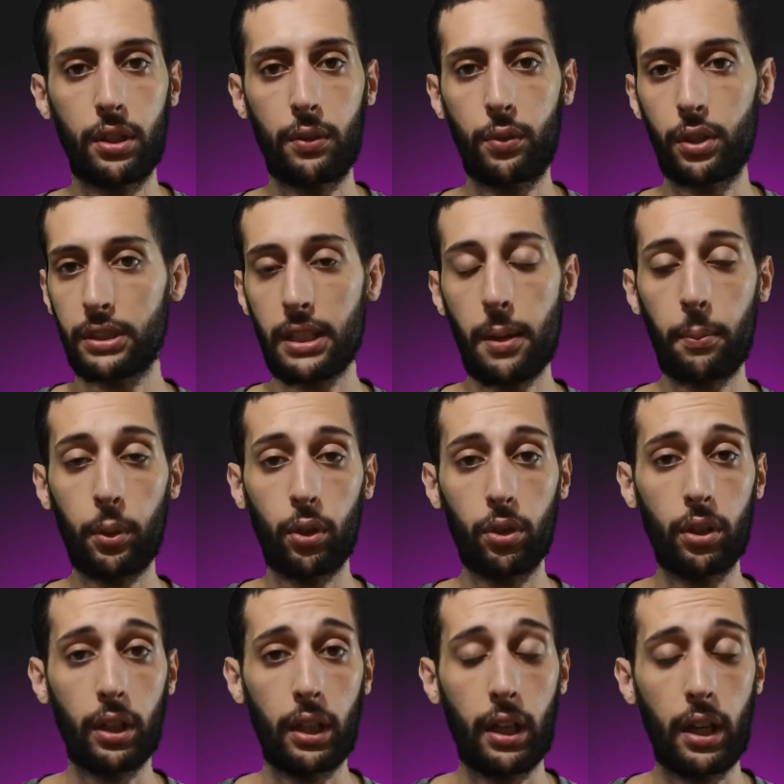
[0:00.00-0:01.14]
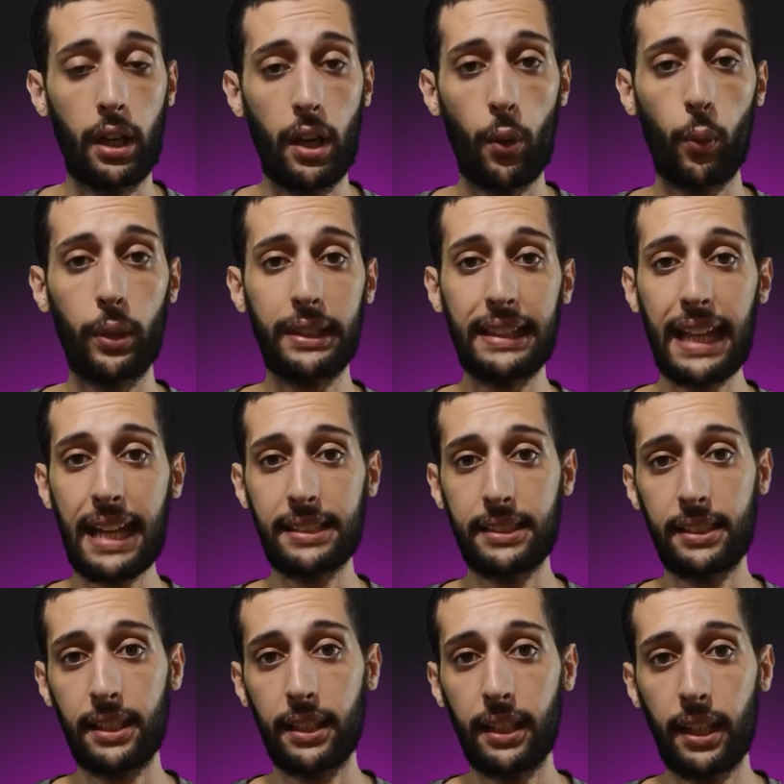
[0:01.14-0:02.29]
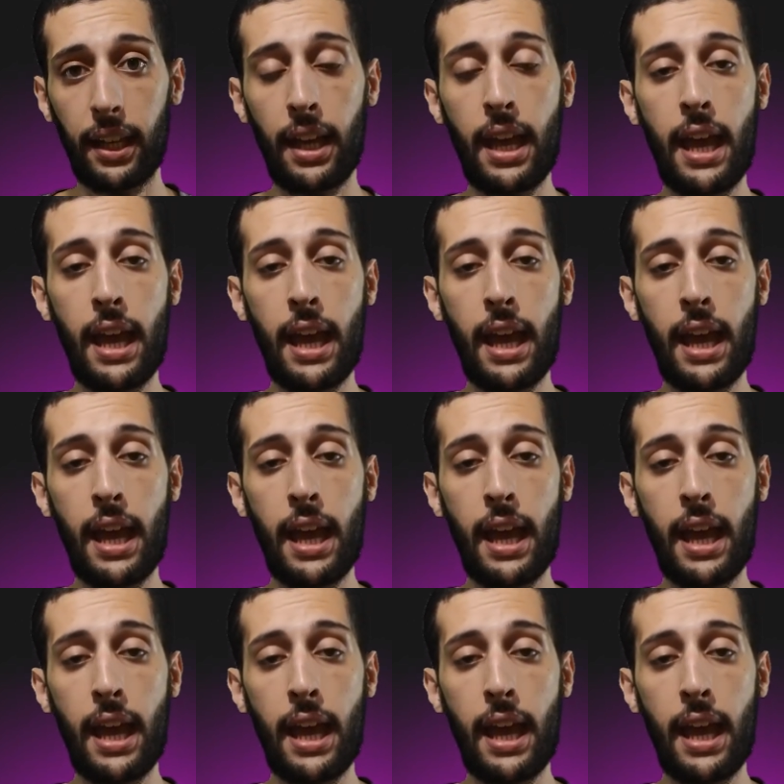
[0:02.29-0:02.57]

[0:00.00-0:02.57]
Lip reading: for example, with nesting,